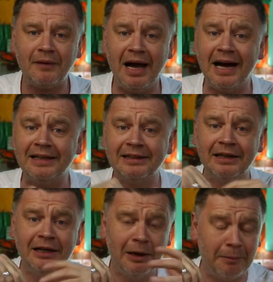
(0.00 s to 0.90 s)
And
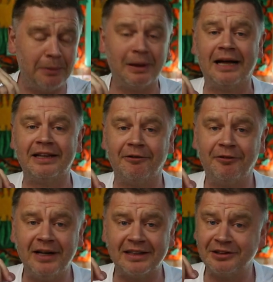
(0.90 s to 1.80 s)
people had their
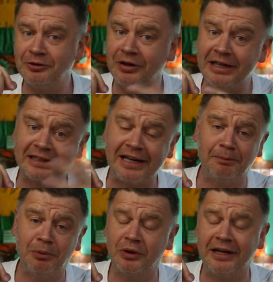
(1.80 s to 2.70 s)
fears, you know, and this
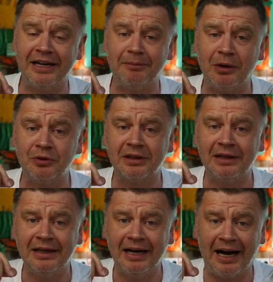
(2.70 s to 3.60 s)
of book came out
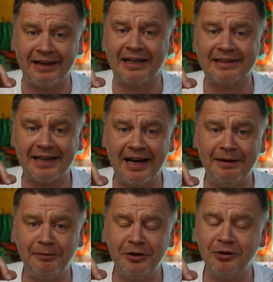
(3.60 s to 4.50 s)
at that
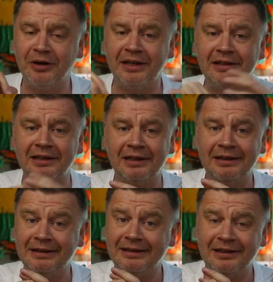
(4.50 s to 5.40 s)
time, you know, and
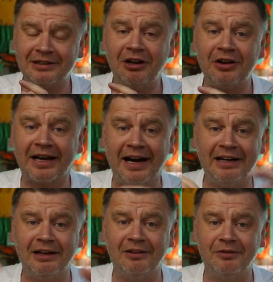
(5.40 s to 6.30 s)
there's a lot of
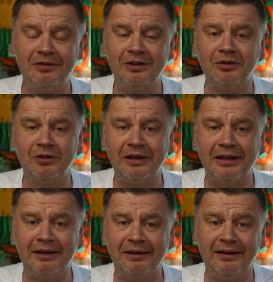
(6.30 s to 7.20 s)
kind of, you know,
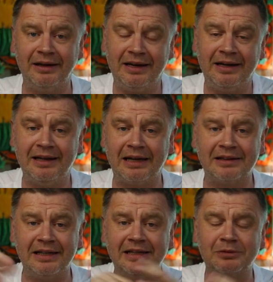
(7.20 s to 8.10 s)
in
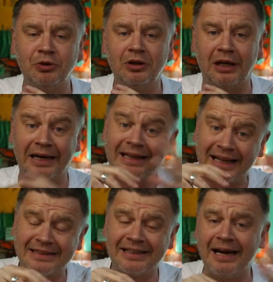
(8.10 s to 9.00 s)
this world, like at
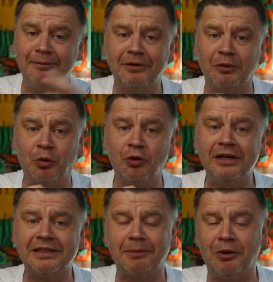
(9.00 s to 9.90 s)
that time, the
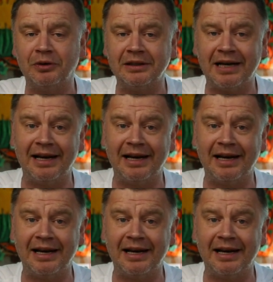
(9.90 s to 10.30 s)
worries about it.